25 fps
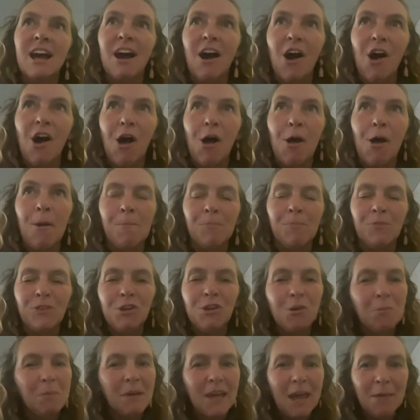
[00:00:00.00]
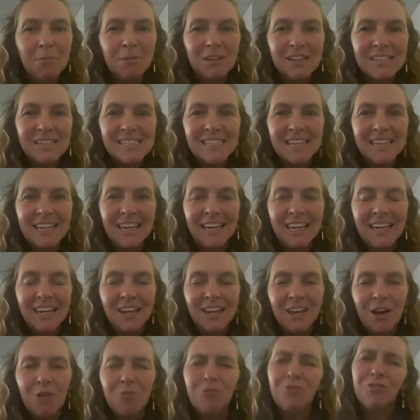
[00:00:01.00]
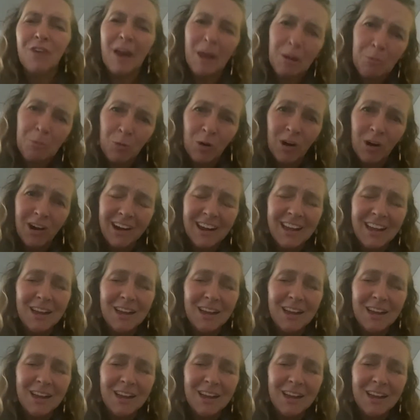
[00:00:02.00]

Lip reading: you'll be able to see a framework, a